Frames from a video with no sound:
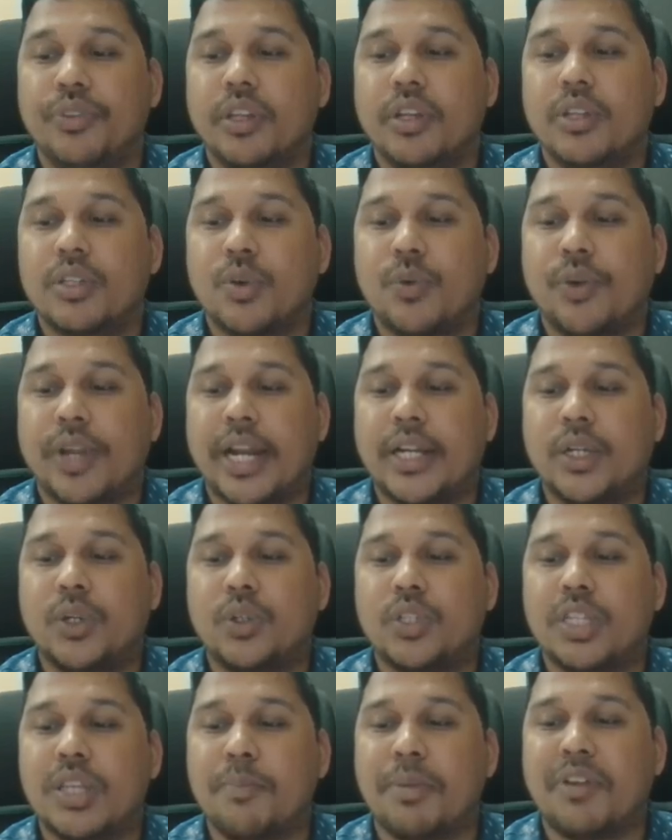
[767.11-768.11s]
So we can
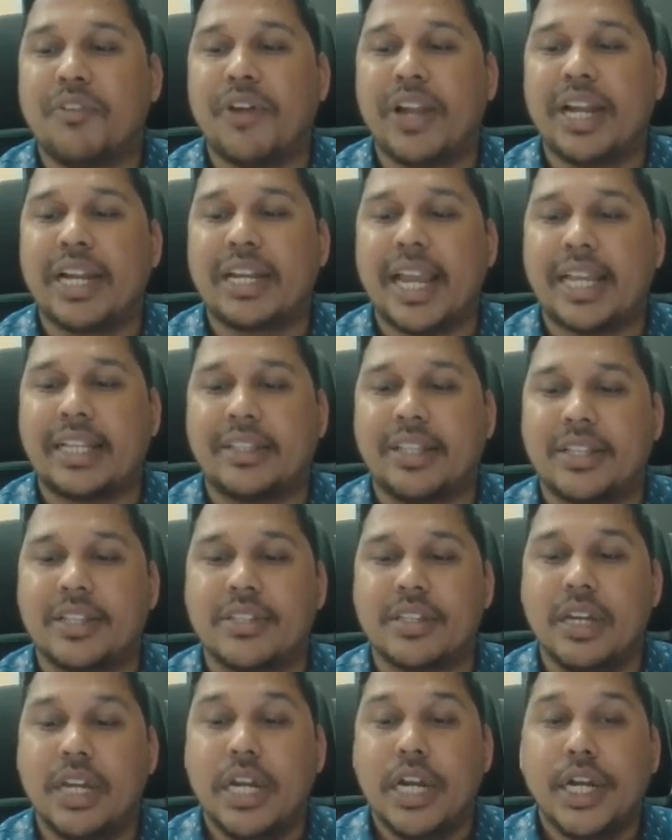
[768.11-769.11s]
simplify it like this.
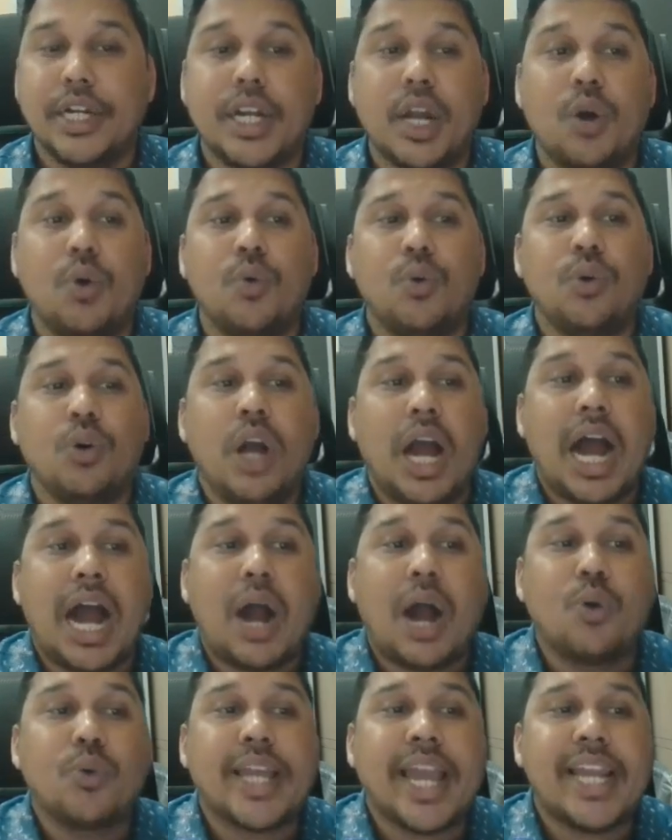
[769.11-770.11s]
Now,
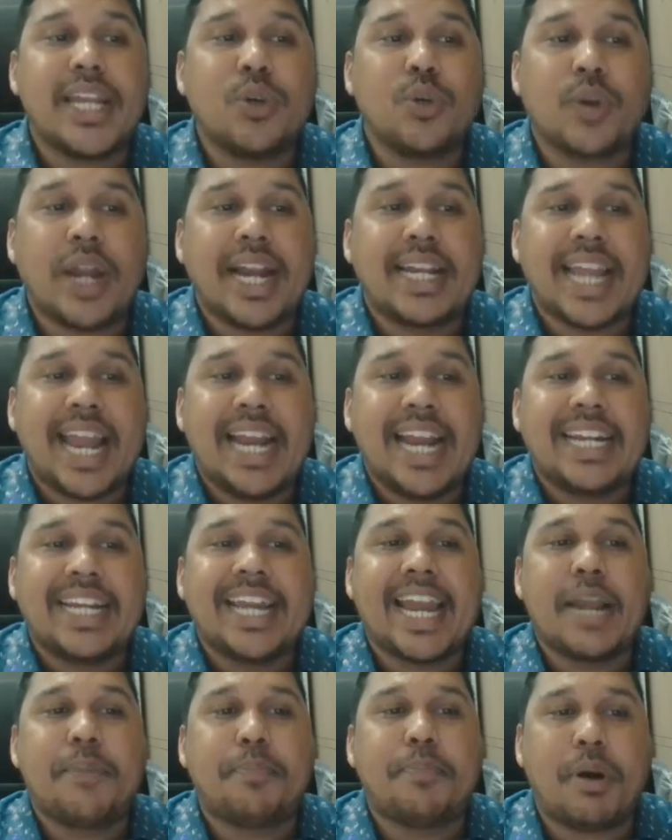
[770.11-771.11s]
how can you write
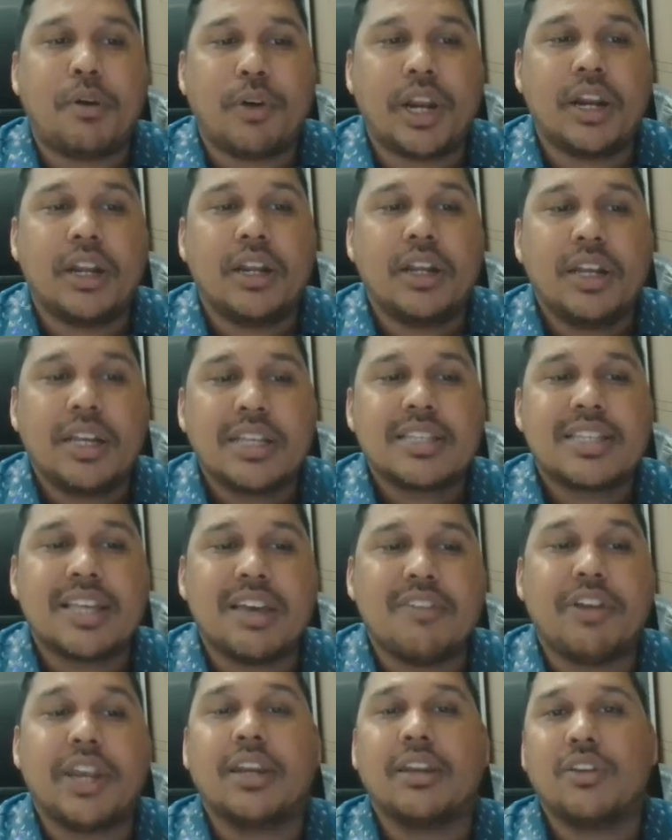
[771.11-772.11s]
88 power
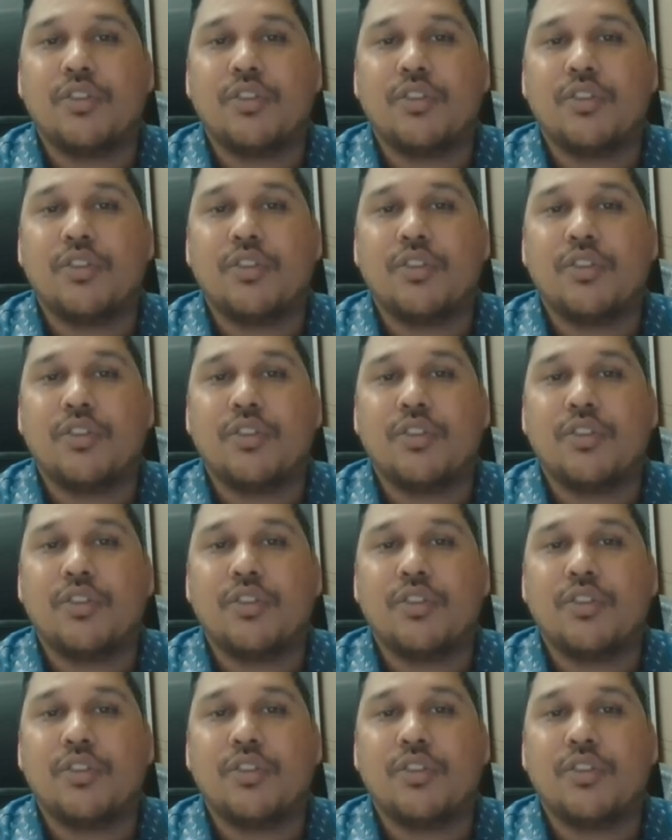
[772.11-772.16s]
7?